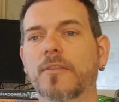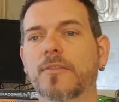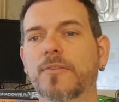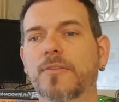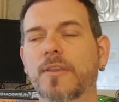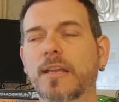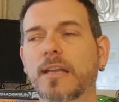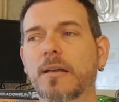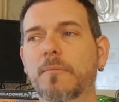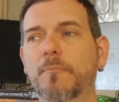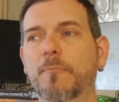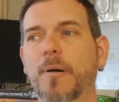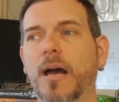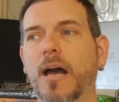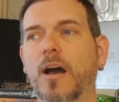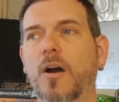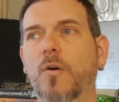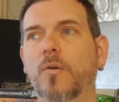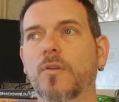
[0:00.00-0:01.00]
think
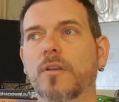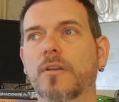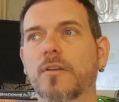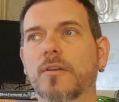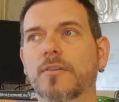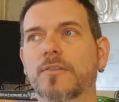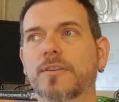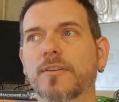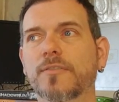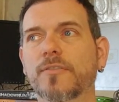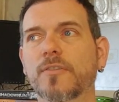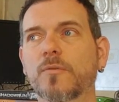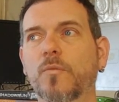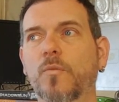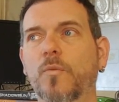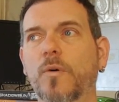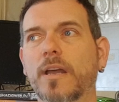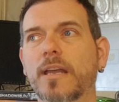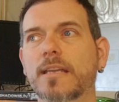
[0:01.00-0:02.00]
about different
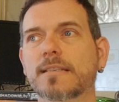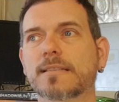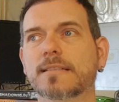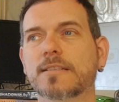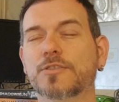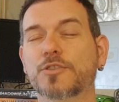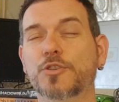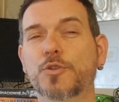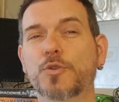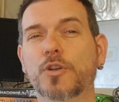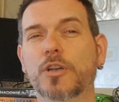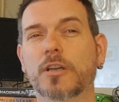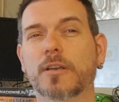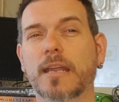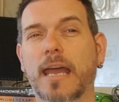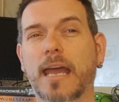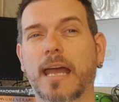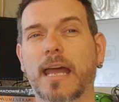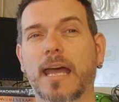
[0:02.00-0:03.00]
ways that you
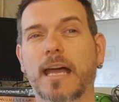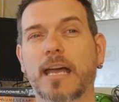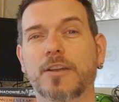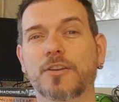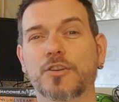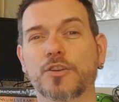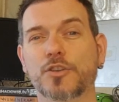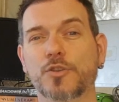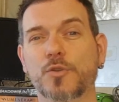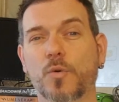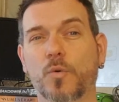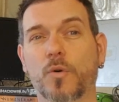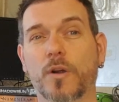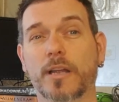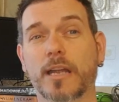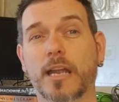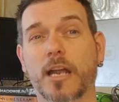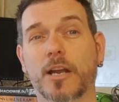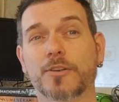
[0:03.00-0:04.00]
can add your
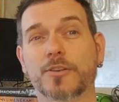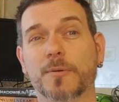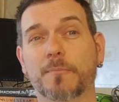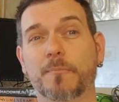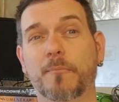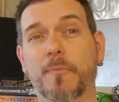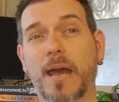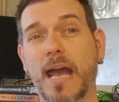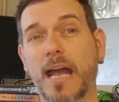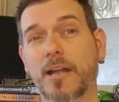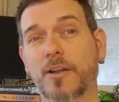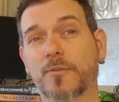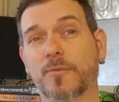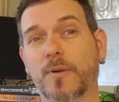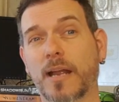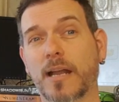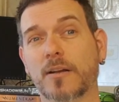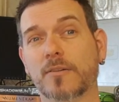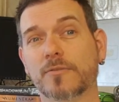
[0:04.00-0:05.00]
character
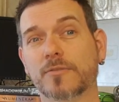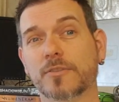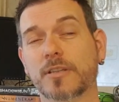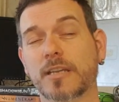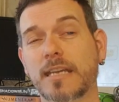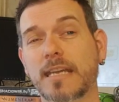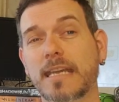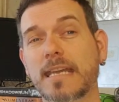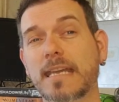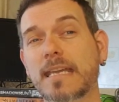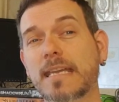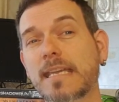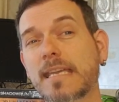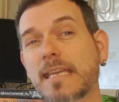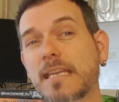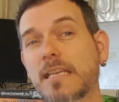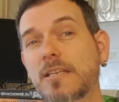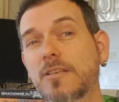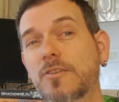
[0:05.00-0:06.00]
background
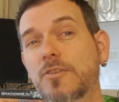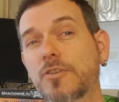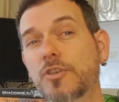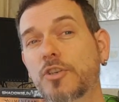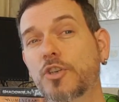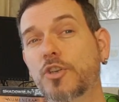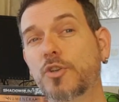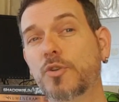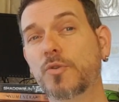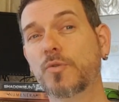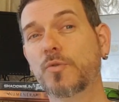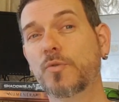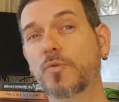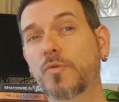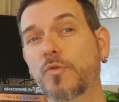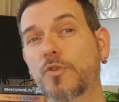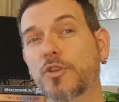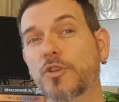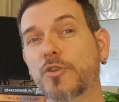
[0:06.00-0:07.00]

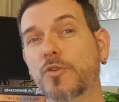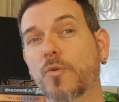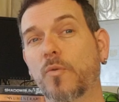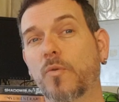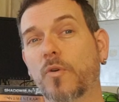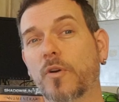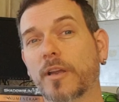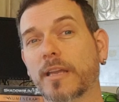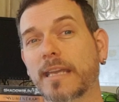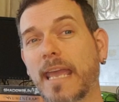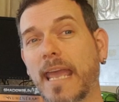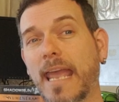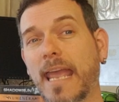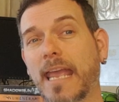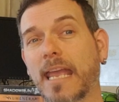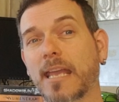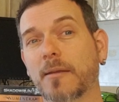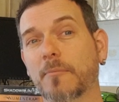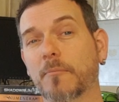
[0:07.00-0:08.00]
into your
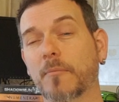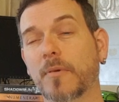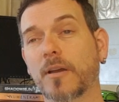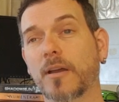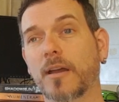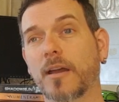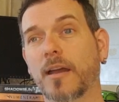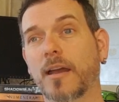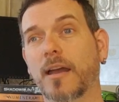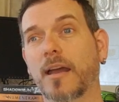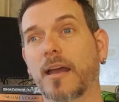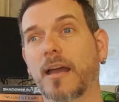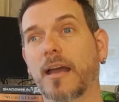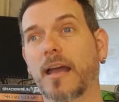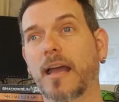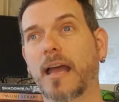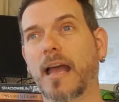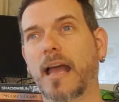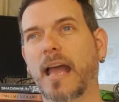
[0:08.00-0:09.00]
game
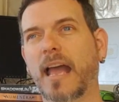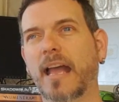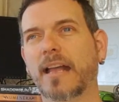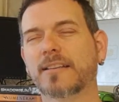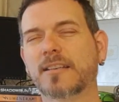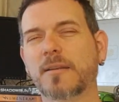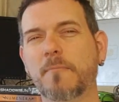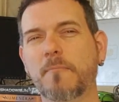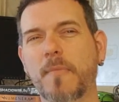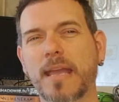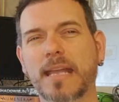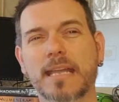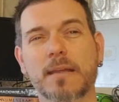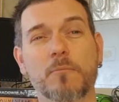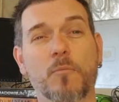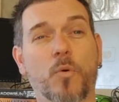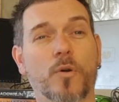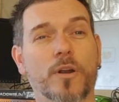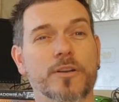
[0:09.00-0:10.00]
to make
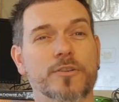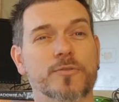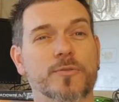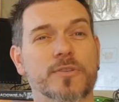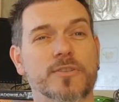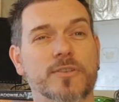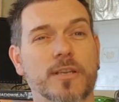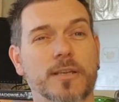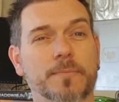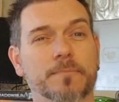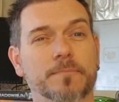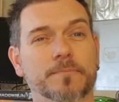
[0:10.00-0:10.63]
it more interesting.